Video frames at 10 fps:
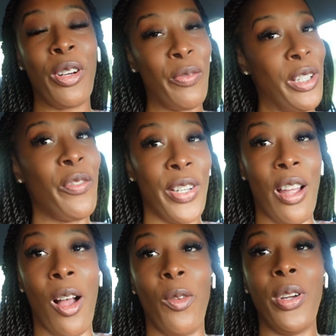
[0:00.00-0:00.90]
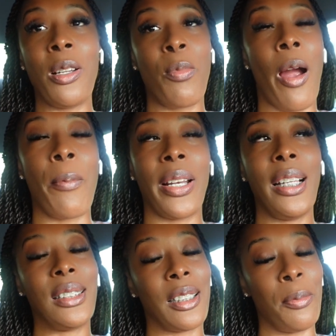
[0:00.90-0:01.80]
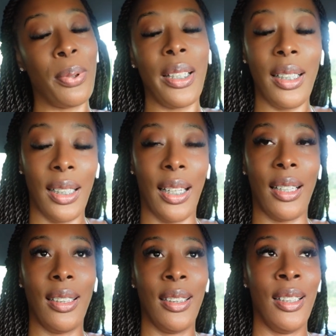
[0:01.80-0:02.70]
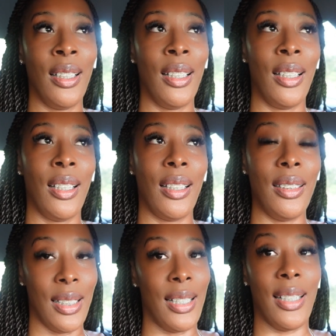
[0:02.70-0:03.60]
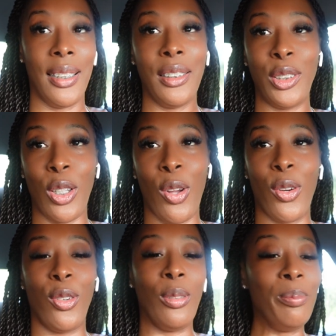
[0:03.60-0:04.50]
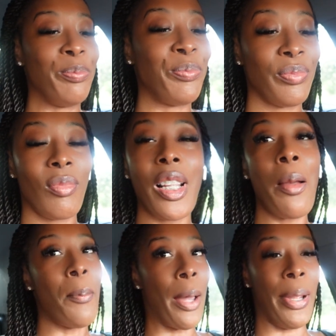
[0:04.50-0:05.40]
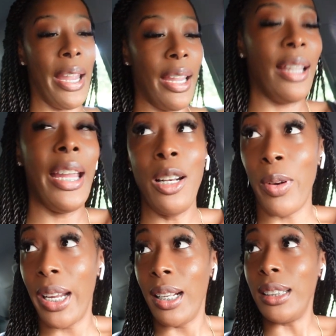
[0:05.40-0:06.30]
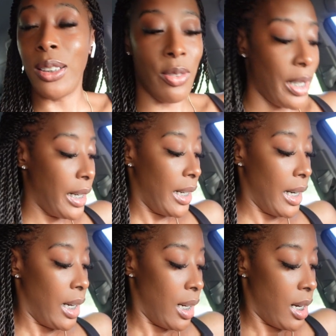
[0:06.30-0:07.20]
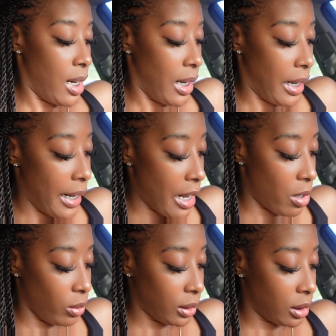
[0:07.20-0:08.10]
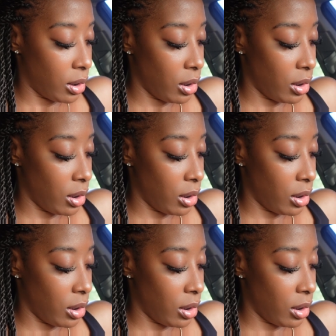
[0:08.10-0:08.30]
reveal for y'all when the property is completely done. So my bad. Anyway, let's go ahead and get out